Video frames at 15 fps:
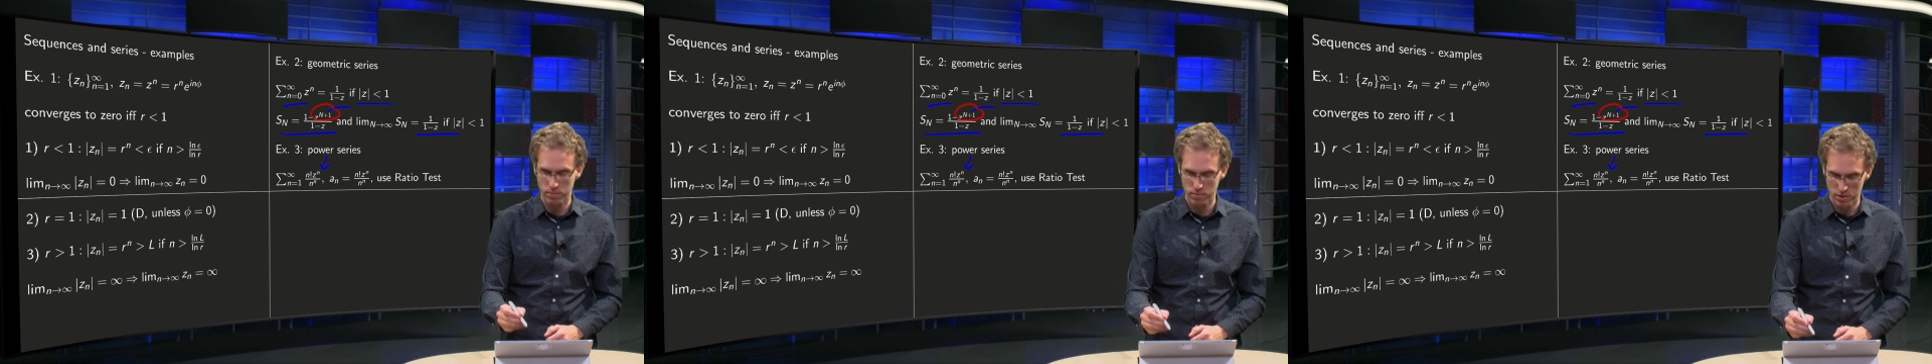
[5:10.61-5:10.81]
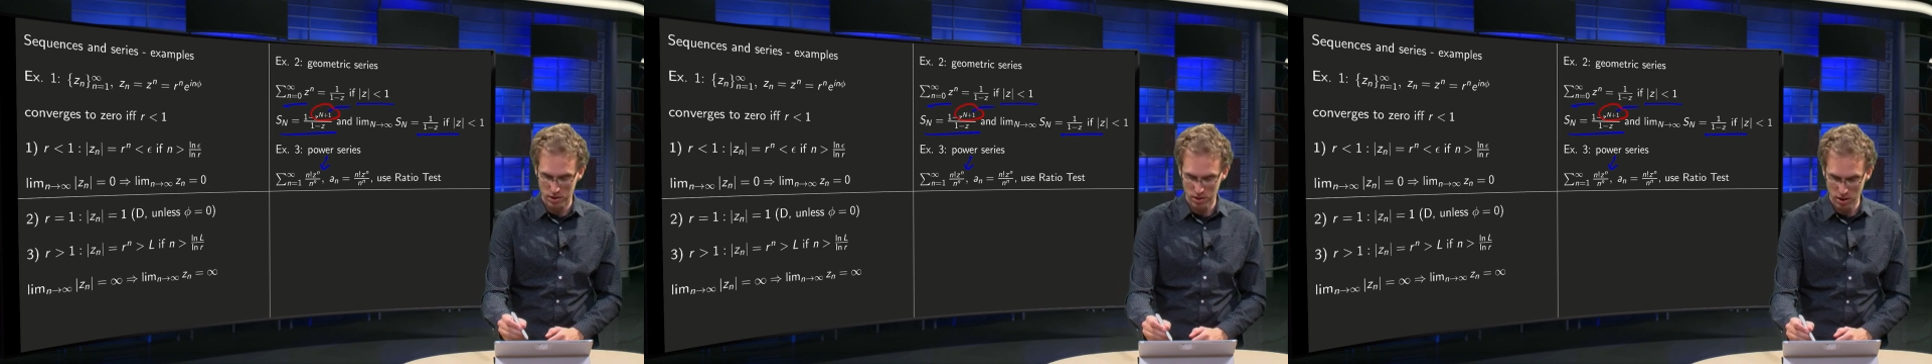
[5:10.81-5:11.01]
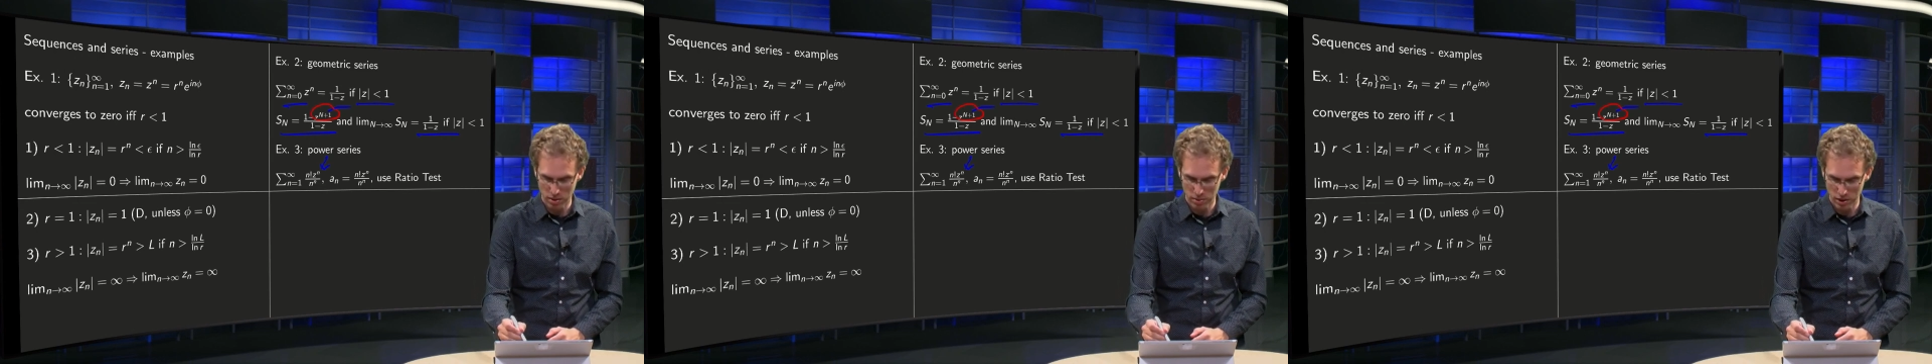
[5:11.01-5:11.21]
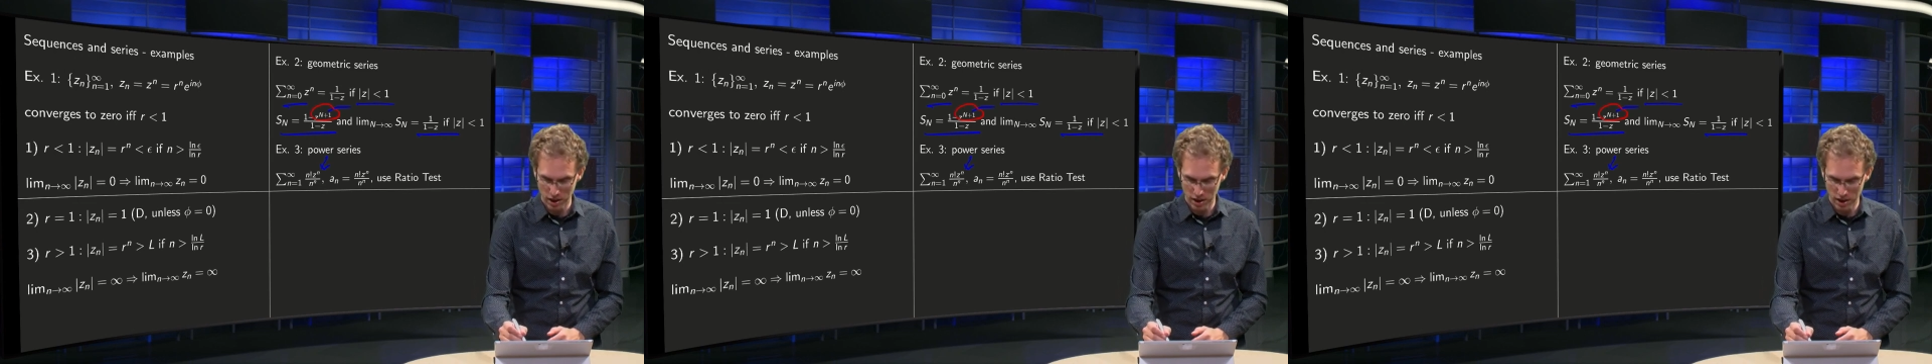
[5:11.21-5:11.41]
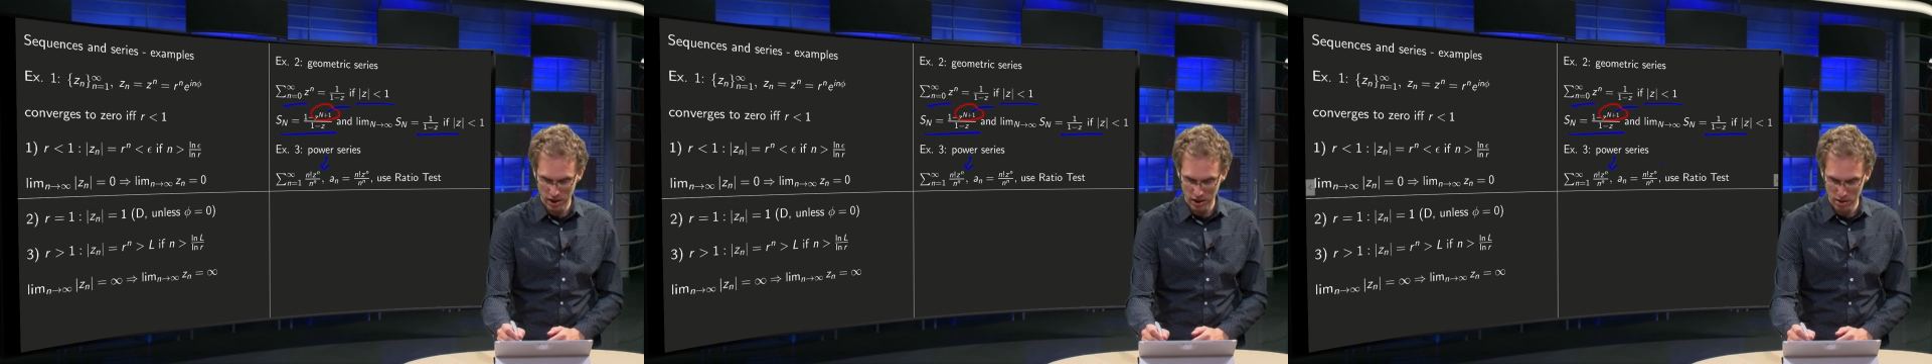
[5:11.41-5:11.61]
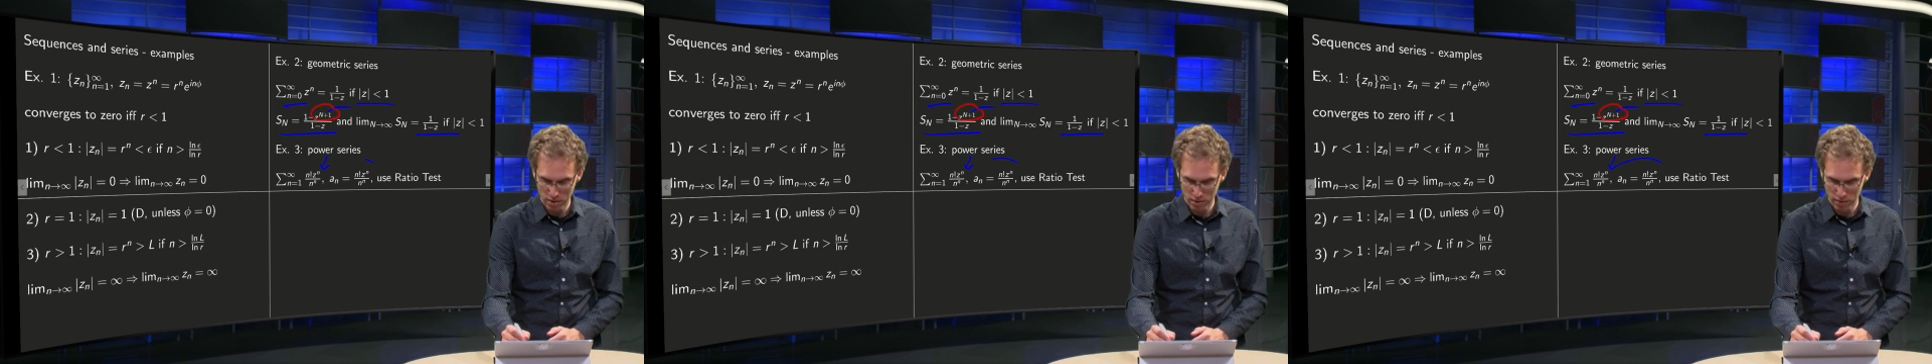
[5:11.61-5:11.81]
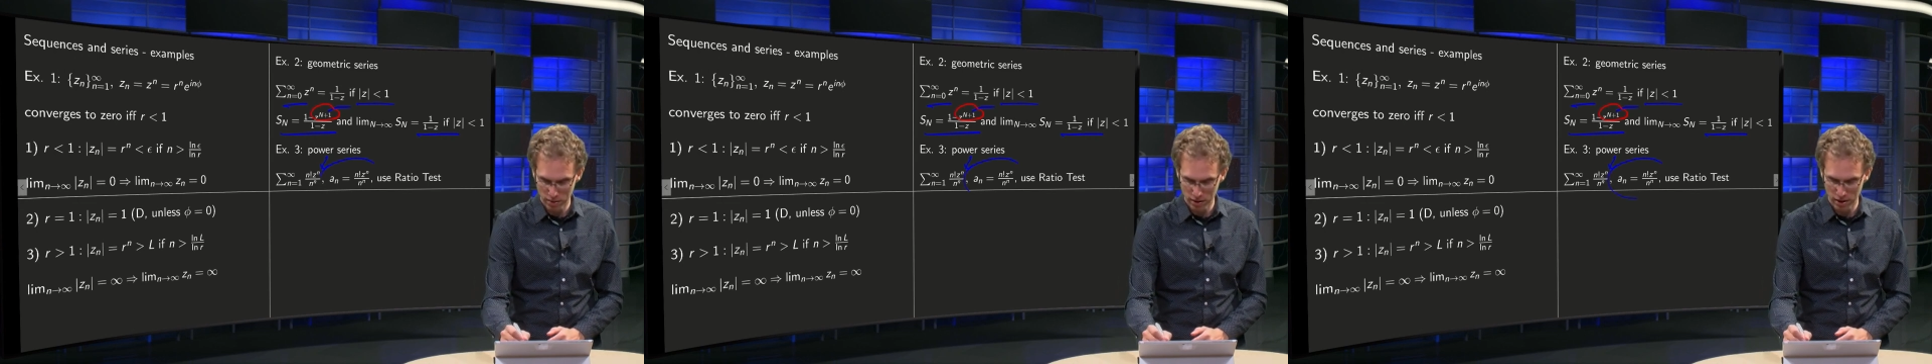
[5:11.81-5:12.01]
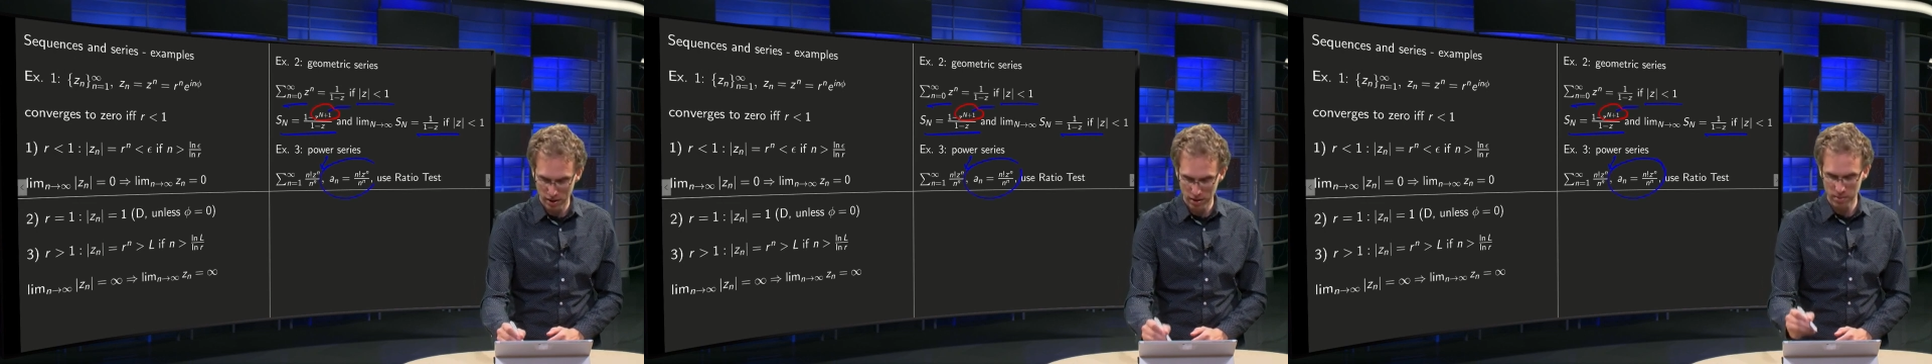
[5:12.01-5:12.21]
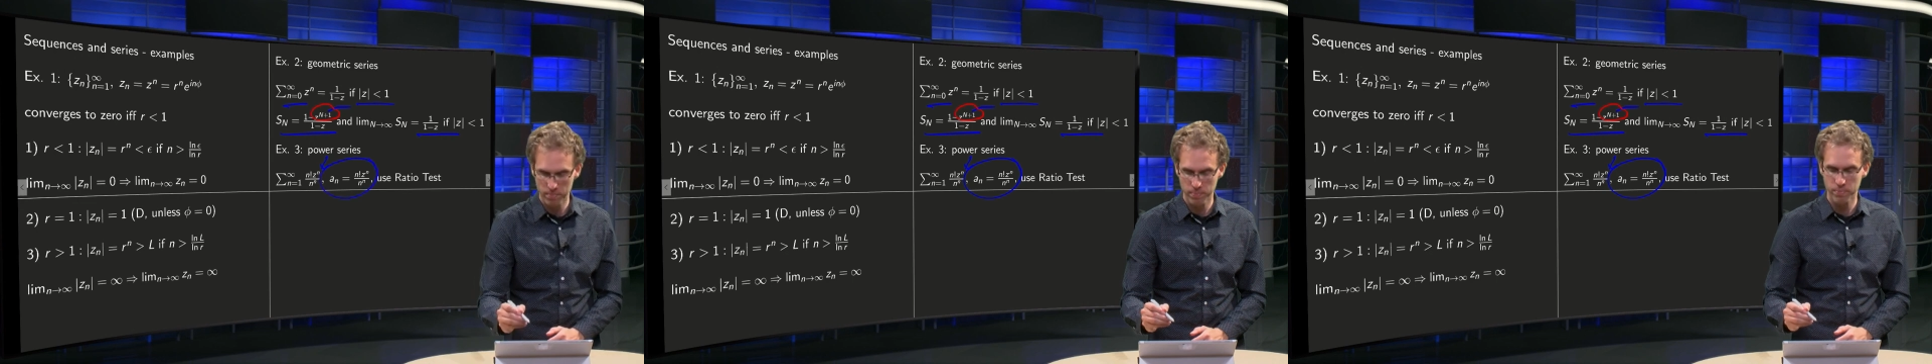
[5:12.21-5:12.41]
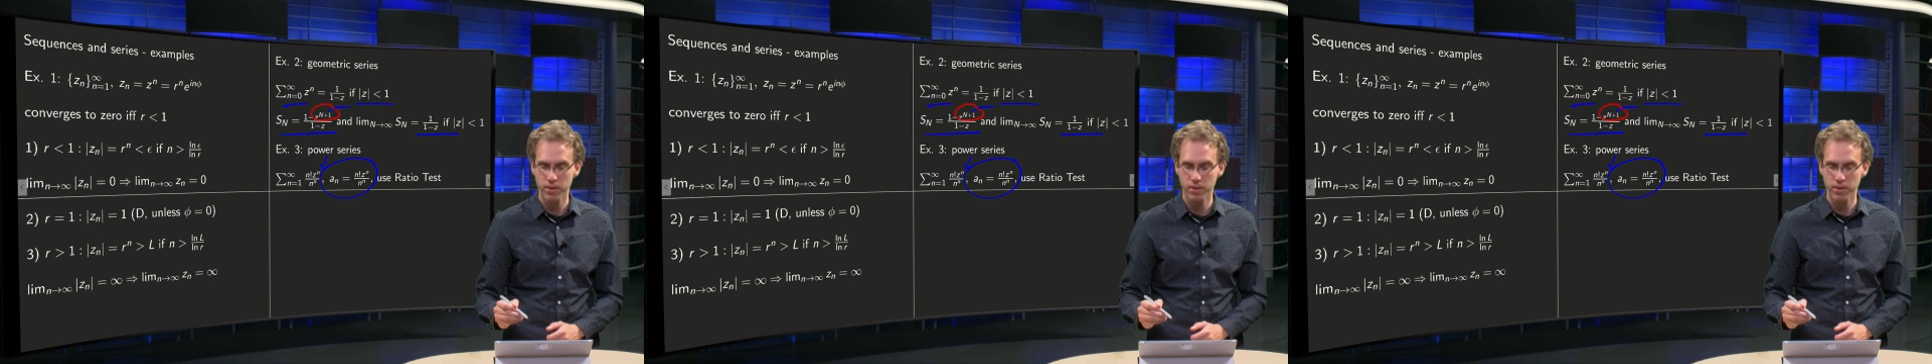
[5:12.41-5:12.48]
with our an over here,